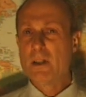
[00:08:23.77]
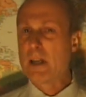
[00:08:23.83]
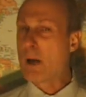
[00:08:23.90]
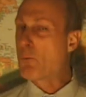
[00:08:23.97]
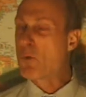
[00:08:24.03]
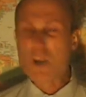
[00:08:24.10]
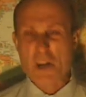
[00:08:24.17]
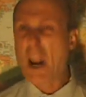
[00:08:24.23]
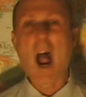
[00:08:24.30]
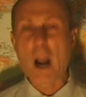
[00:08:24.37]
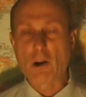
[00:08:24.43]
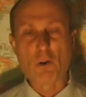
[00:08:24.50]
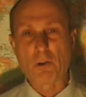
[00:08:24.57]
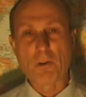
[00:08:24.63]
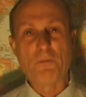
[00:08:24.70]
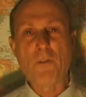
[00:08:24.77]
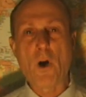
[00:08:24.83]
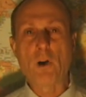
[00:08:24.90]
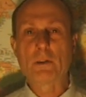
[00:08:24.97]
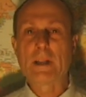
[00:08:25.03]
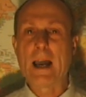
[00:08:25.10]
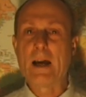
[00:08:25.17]
And we're not going to
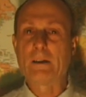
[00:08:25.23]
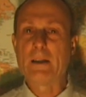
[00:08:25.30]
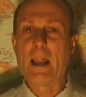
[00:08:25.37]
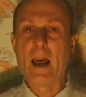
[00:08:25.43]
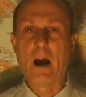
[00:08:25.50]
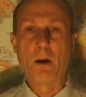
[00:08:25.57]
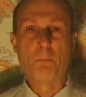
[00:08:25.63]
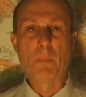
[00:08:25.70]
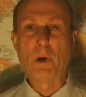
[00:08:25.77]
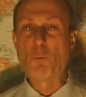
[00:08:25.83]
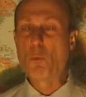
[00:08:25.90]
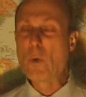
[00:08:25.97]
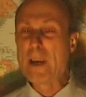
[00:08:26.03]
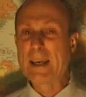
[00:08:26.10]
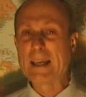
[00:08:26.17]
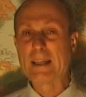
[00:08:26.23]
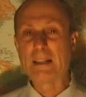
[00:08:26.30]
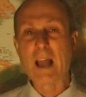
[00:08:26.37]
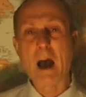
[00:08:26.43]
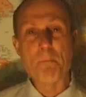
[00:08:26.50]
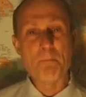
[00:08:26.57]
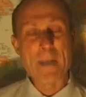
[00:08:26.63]
fall down now. But we
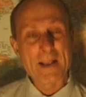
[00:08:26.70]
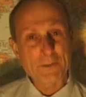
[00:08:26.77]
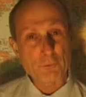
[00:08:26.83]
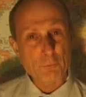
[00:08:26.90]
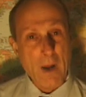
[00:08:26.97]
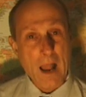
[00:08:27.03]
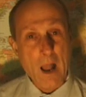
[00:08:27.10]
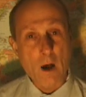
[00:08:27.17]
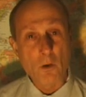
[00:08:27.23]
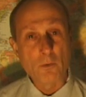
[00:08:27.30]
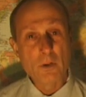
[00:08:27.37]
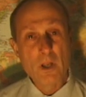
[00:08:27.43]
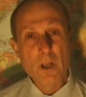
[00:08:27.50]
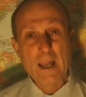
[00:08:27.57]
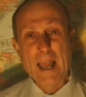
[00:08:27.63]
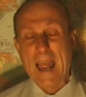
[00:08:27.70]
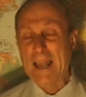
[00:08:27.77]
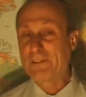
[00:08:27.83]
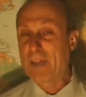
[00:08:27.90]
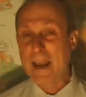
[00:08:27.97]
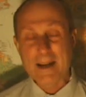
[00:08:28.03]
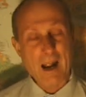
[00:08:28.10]
cannot mess around
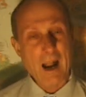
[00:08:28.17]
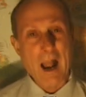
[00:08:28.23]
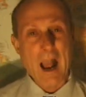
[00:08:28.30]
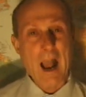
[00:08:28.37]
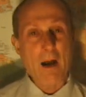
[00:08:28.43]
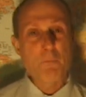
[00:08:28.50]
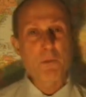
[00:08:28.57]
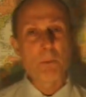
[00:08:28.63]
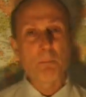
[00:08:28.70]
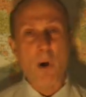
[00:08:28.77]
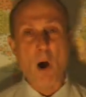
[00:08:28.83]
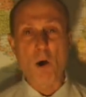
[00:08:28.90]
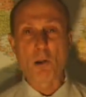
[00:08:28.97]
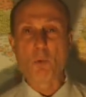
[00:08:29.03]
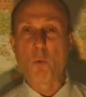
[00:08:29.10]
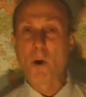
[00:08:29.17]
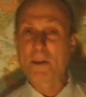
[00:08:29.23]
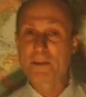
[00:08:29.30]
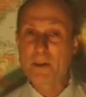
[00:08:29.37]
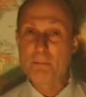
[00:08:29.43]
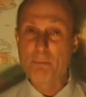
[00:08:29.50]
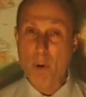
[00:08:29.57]
and take our eye off the ball of
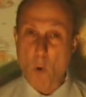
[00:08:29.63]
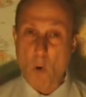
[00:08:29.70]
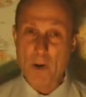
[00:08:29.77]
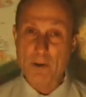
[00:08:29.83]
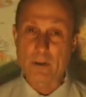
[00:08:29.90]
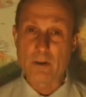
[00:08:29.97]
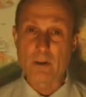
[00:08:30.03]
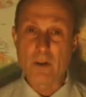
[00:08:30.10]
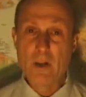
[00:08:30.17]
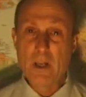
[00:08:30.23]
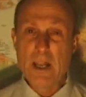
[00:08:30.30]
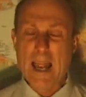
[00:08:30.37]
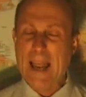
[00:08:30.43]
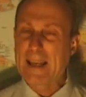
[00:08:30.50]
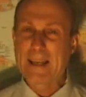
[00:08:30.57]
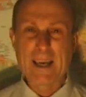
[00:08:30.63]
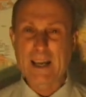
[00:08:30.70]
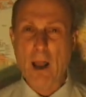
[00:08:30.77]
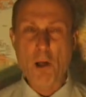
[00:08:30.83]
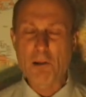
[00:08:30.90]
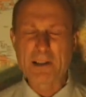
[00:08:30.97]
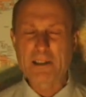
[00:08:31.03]
what's important and get
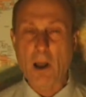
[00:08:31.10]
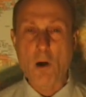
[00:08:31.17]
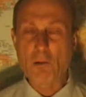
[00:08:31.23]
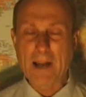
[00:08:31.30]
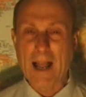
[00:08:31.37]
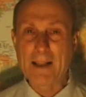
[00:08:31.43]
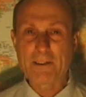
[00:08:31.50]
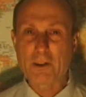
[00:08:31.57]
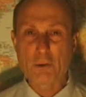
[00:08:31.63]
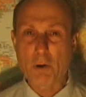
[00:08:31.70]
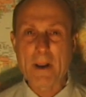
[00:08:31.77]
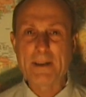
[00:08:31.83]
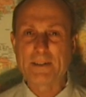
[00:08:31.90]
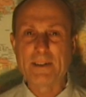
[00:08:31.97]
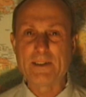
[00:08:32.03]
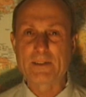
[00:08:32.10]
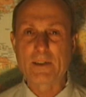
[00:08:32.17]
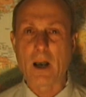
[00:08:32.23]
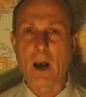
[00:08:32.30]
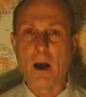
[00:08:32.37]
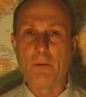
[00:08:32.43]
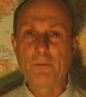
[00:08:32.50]
all into all kinds of crazy
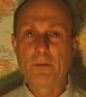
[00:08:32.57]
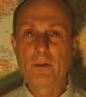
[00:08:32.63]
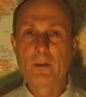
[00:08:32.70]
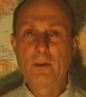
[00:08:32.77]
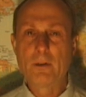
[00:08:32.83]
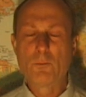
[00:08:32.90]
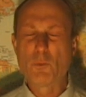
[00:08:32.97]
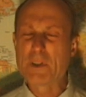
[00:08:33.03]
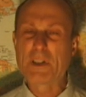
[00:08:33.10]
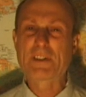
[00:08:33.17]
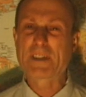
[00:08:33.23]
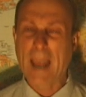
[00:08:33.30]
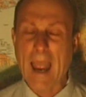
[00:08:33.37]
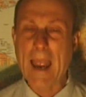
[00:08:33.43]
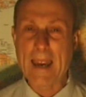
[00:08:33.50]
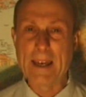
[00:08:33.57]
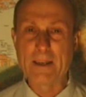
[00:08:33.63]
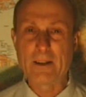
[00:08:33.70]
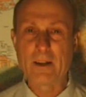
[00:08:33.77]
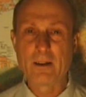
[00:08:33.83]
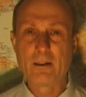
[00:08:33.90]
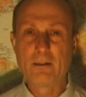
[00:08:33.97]
stuff. We just
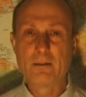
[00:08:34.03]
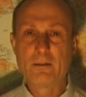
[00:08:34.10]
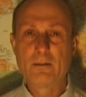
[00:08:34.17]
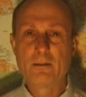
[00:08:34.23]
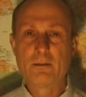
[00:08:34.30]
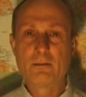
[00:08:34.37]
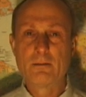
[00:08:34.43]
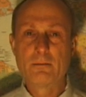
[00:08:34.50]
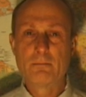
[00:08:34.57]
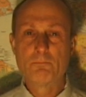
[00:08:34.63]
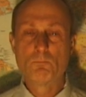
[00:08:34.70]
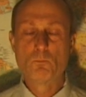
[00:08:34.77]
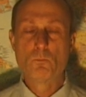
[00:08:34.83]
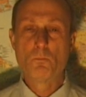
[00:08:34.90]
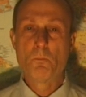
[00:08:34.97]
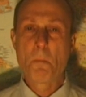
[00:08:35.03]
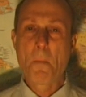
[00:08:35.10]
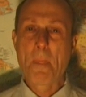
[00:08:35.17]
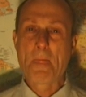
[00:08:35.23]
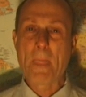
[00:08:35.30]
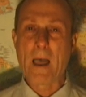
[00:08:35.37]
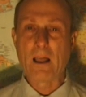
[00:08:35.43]
can't.
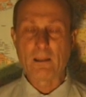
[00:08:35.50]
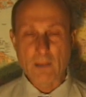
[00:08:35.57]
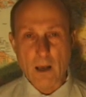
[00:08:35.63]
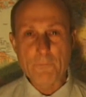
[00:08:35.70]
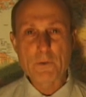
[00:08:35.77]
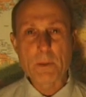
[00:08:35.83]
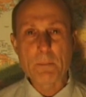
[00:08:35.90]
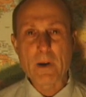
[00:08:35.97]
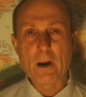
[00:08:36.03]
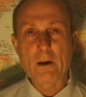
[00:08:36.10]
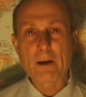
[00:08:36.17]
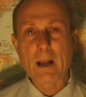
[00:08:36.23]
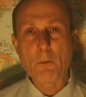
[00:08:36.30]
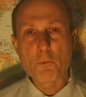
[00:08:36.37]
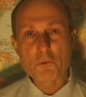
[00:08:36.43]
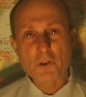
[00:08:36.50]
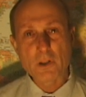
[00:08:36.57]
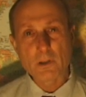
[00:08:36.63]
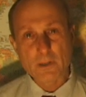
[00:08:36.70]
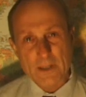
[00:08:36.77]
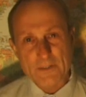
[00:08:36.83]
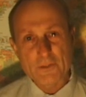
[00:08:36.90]
Now, I love you, America. I want you
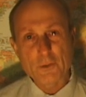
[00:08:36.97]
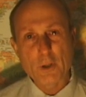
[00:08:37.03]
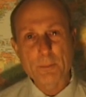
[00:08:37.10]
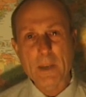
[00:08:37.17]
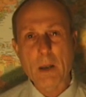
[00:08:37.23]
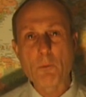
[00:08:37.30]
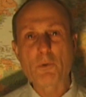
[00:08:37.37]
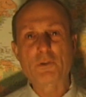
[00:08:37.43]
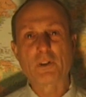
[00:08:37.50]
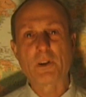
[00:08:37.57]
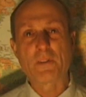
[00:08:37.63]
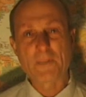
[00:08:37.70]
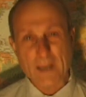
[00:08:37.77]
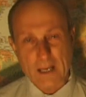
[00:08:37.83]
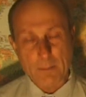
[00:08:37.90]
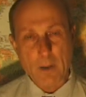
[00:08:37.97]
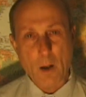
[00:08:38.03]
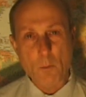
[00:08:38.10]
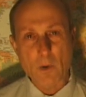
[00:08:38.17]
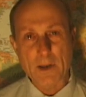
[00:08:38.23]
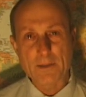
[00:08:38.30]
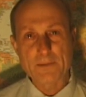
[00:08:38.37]
to listen to me. I want you to think
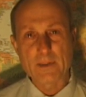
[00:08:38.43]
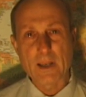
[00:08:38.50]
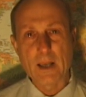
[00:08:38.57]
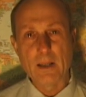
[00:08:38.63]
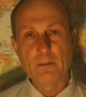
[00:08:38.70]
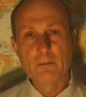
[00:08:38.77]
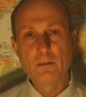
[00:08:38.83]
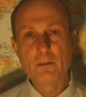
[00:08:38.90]
about what I said.